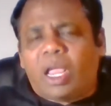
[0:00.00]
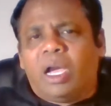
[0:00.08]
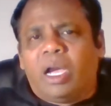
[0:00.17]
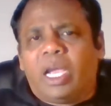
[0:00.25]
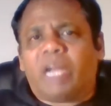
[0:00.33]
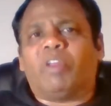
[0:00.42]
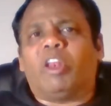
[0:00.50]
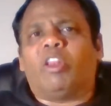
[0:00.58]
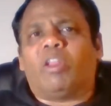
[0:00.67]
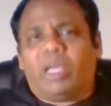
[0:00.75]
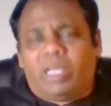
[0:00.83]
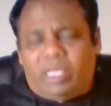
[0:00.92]
they
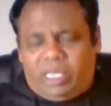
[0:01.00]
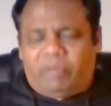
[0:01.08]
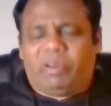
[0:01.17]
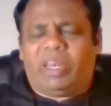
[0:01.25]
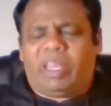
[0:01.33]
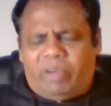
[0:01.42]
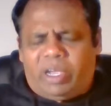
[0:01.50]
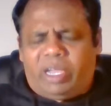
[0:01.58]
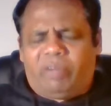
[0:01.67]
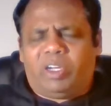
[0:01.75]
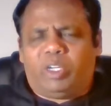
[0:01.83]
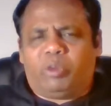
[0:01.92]
will never
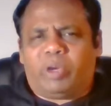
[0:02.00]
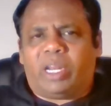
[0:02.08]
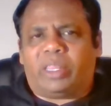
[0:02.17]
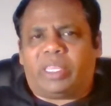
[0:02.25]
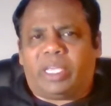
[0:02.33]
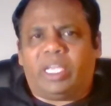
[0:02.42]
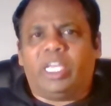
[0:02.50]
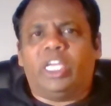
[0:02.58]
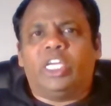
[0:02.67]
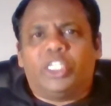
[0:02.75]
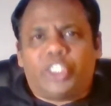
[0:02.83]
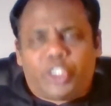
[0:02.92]
ever do anything
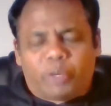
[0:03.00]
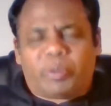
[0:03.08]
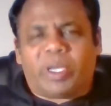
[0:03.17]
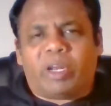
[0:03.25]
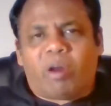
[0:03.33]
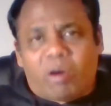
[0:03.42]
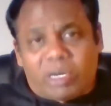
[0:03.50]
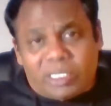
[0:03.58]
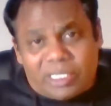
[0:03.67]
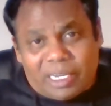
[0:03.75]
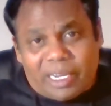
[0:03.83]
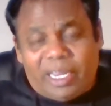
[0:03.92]
stupid or
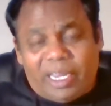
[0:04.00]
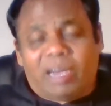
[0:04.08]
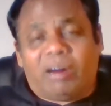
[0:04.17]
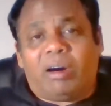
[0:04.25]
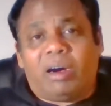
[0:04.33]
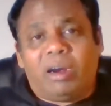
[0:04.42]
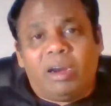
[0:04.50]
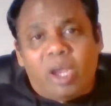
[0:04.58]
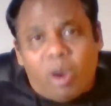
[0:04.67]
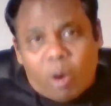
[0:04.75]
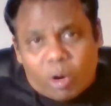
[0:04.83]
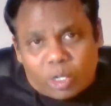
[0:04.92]
silly,
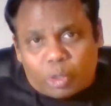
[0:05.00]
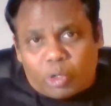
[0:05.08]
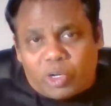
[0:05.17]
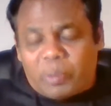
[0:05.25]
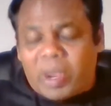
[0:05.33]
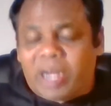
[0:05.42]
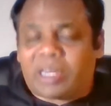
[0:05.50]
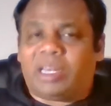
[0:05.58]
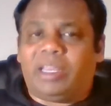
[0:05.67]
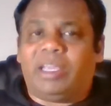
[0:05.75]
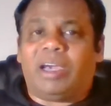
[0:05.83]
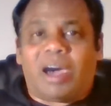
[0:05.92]
or so
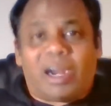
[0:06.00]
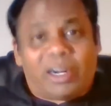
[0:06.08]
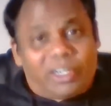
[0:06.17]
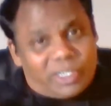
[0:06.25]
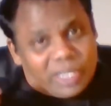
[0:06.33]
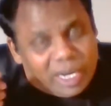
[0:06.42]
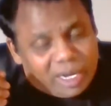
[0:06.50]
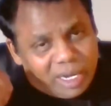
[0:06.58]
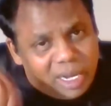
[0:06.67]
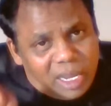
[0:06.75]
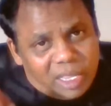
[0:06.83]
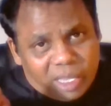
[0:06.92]
dramatically harsh that
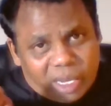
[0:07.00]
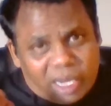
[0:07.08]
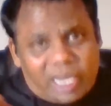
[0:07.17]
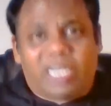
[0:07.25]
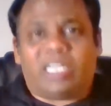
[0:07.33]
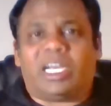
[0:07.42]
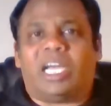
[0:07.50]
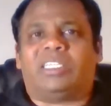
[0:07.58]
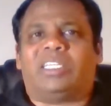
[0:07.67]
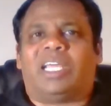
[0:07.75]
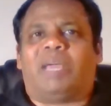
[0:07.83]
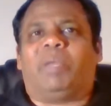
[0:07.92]
the entire
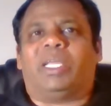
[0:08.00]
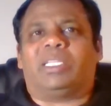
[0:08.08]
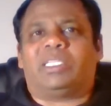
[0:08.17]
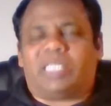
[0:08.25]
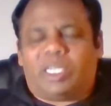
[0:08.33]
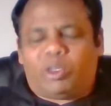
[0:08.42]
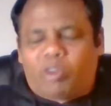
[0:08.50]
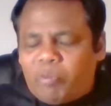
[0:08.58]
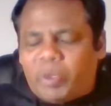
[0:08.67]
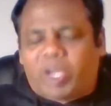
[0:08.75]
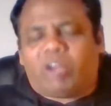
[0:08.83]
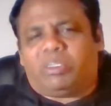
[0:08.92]
tab gets turned off,
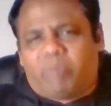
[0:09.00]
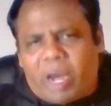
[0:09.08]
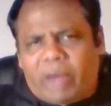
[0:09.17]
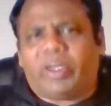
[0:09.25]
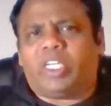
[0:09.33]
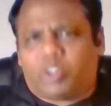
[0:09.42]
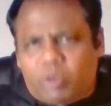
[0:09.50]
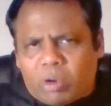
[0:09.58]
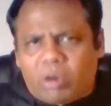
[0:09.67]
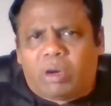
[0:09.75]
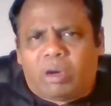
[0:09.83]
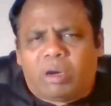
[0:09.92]
because migrants
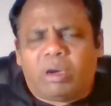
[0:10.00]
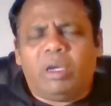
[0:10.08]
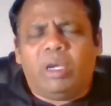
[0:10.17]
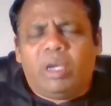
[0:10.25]
do